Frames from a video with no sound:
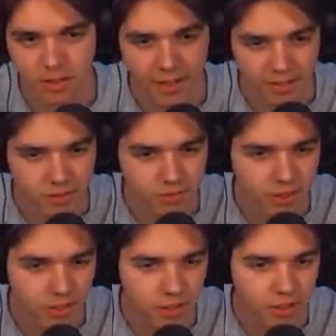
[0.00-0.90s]

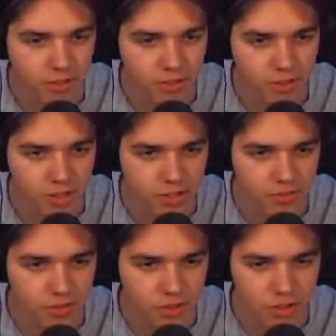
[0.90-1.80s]
Activate all six
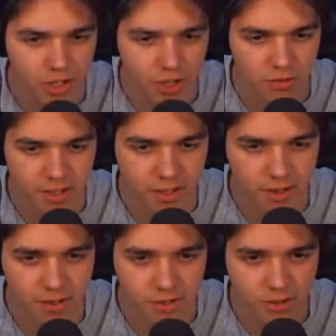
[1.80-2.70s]
of the
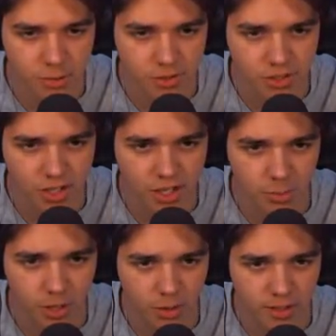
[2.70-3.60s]
generators to
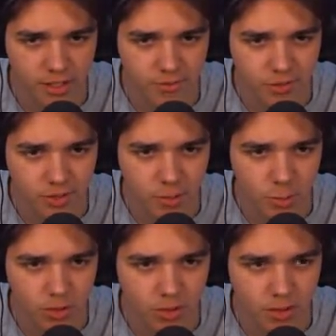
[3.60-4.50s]
escape Area
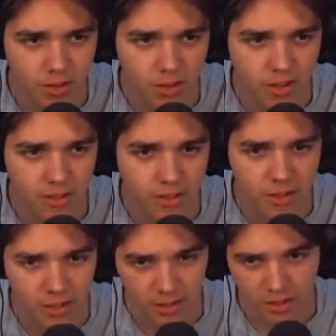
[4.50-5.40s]
51.
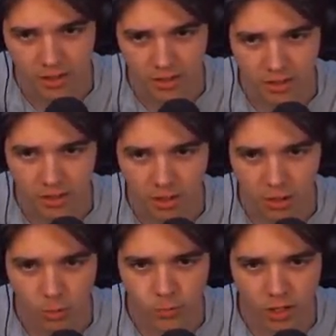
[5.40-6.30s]

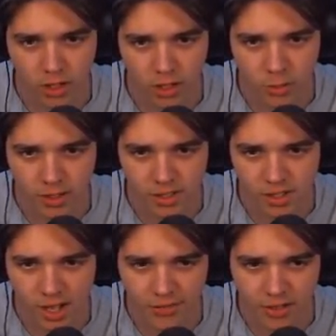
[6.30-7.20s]
Oh fuck, what is
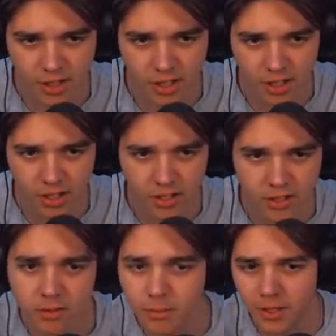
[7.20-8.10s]
that
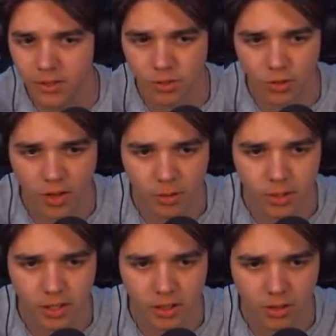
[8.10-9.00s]
thing? Make sure that
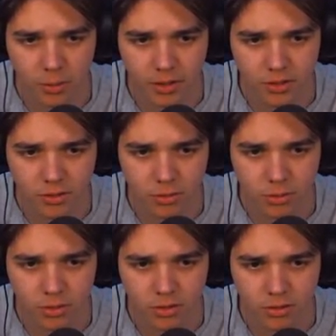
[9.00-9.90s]
we are going
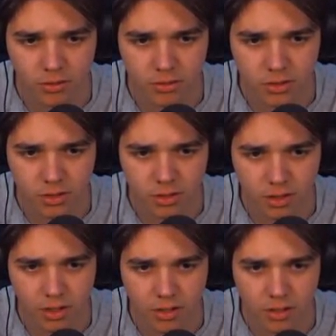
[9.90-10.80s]
to turn
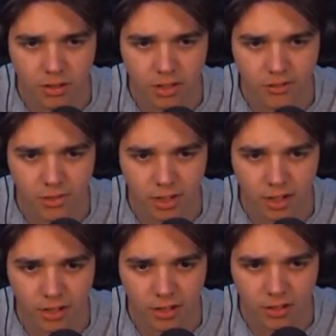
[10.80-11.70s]
on all of
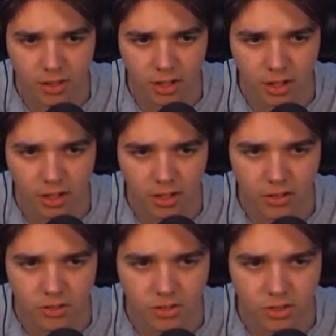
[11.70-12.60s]
the
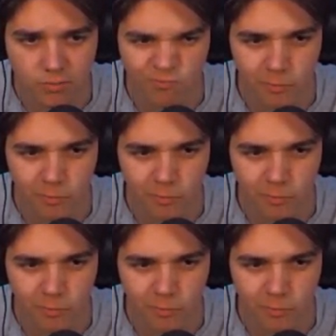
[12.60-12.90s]
things.